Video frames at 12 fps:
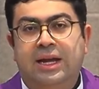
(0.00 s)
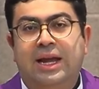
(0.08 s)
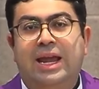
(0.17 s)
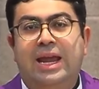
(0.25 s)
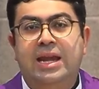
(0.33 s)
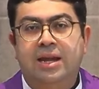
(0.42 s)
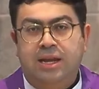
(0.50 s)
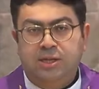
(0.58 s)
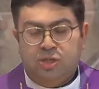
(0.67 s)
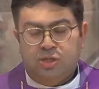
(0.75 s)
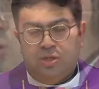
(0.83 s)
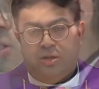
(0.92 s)
in
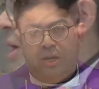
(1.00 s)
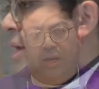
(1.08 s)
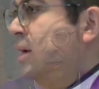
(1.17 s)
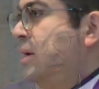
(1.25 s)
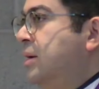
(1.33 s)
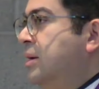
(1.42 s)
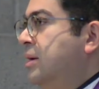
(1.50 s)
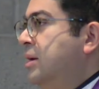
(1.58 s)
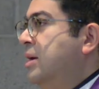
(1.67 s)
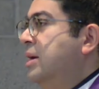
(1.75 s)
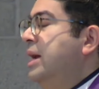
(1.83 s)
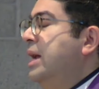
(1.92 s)
history,
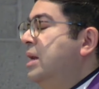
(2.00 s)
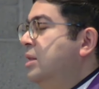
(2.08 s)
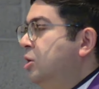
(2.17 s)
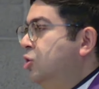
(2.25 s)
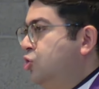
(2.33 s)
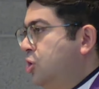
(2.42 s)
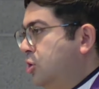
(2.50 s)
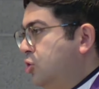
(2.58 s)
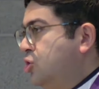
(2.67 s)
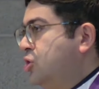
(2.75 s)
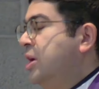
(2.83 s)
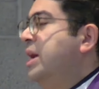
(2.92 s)
in the
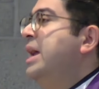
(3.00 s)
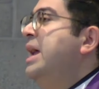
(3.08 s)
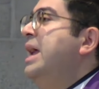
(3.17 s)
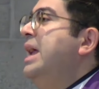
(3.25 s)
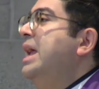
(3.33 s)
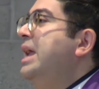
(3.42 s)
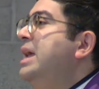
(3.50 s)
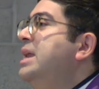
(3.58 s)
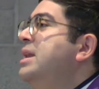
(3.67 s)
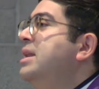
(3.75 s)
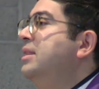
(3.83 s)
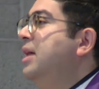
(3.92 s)
church,
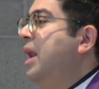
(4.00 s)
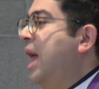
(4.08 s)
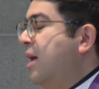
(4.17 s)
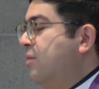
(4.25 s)
in the life